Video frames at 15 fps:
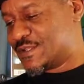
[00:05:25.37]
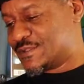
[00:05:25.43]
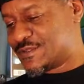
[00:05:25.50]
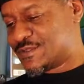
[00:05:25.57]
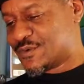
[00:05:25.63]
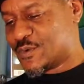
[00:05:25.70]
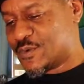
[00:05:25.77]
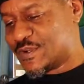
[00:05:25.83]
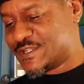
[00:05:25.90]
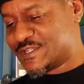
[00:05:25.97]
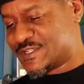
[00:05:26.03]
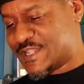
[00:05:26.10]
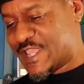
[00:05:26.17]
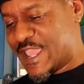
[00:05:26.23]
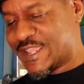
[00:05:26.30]
and throw in the
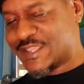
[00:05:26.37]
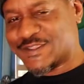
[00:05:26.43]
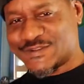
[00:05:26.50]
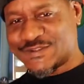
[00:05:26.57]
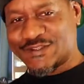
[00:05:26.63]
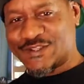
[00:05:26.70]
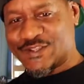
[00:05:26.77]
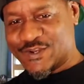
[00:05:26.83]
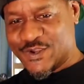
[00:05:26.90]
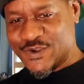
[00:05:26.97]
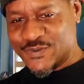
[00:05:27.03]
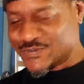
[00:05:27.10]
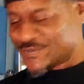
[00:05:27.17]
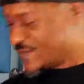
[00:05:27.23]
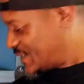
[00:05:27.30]
stack, you know.